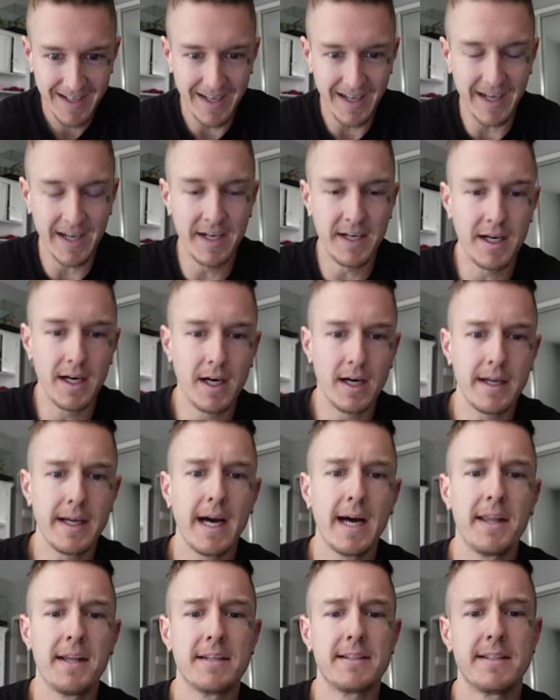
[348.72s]
And uh,
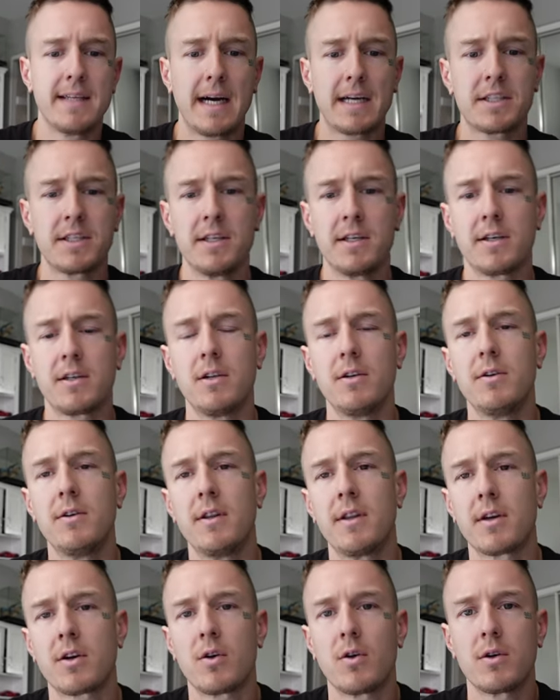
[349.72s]
yeah, this is actually included in
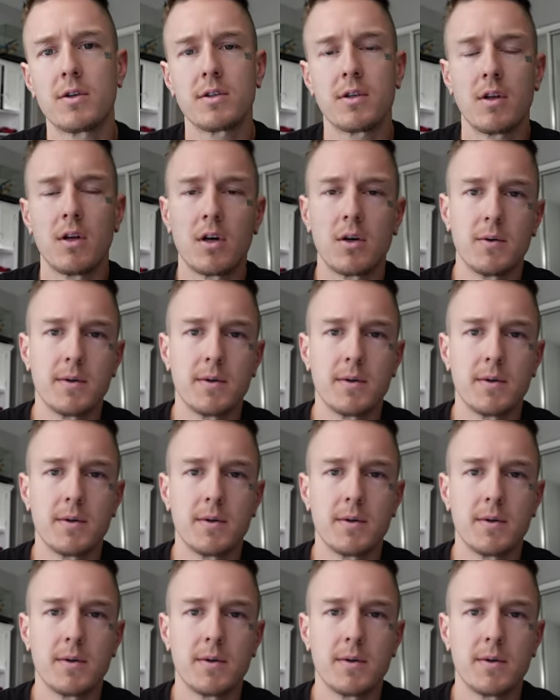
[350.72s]
the course along